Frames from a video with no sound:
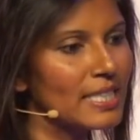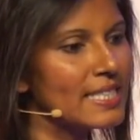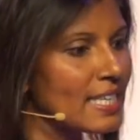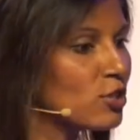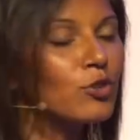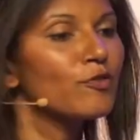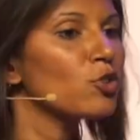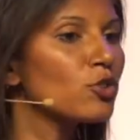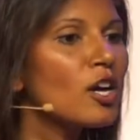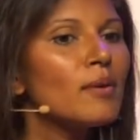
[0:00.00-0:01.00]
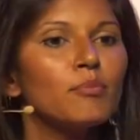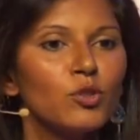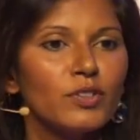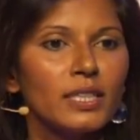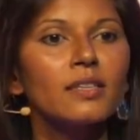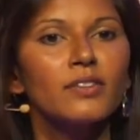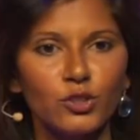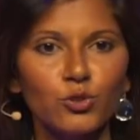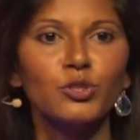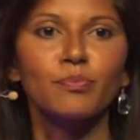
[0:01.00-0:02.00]
and he says if you're not moving,
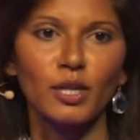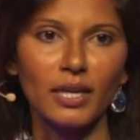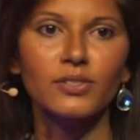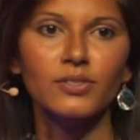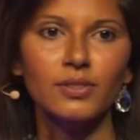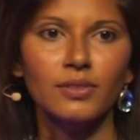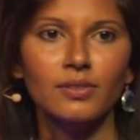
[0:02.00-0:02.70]
then you're depressed.